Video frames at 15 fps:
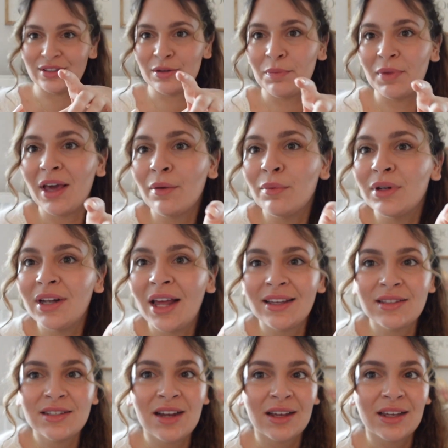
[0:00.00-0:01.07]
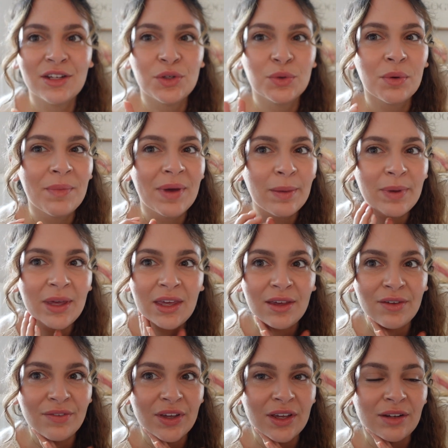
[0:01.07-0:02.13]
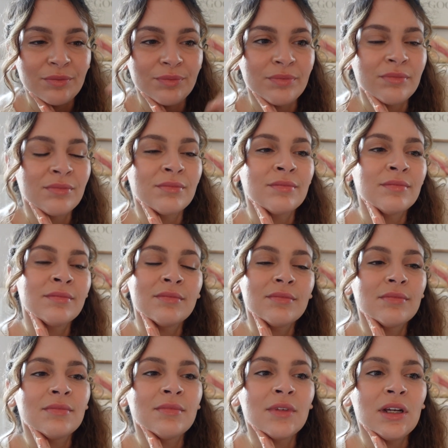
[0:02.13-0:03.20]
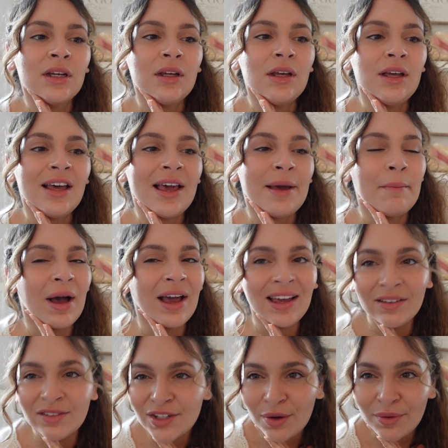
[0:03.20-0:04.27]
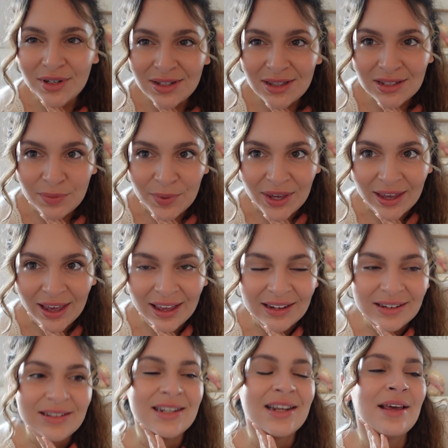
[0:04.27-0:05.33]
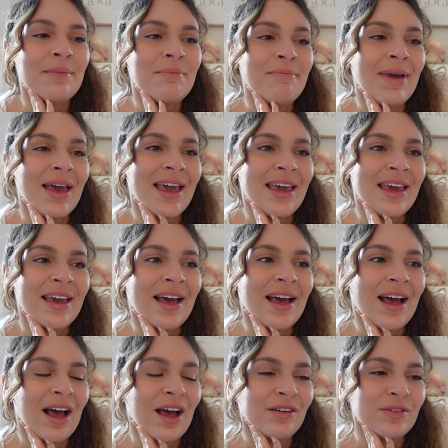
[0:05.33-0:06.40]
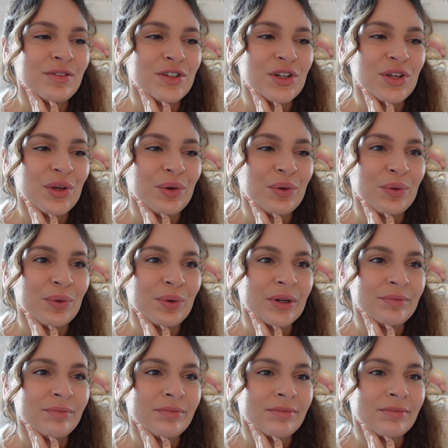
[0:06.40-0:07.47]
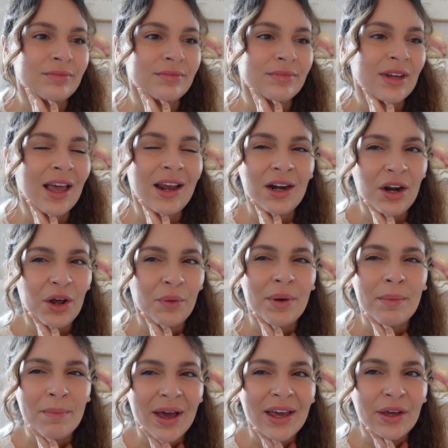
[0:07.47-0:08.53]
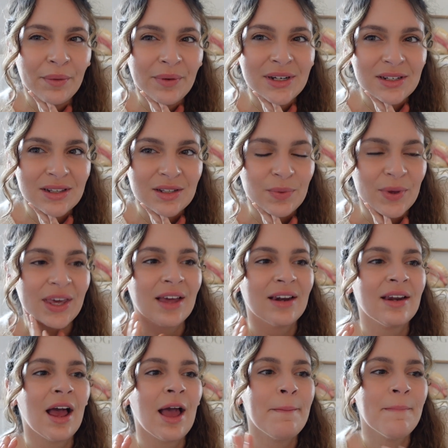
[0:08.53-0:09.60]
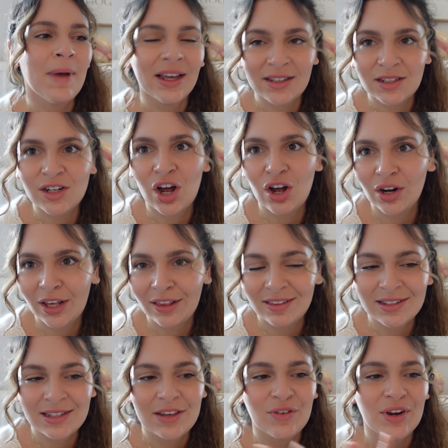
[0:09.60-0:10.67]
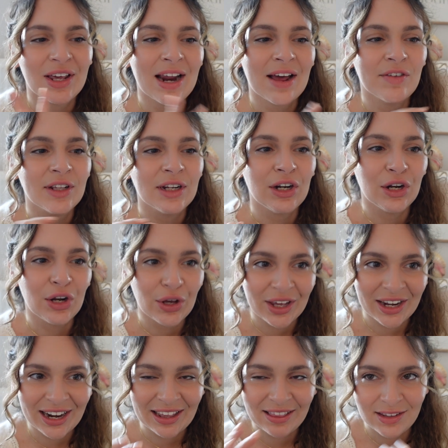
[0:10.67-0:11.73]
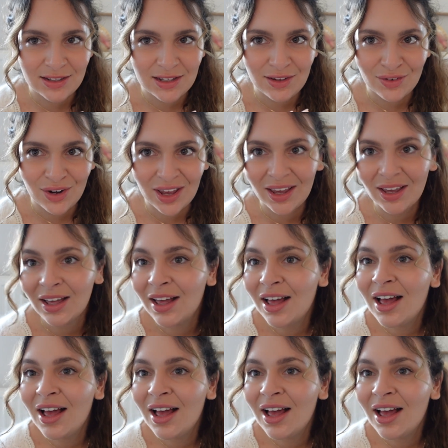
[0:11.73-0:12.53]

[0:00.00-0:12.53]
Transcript: something I would like to tuck into, or maybe even it might have to go into this weekend, it may have to, I don't know, it might go into this weekend. I might start on it this evening and have a little look at it this evening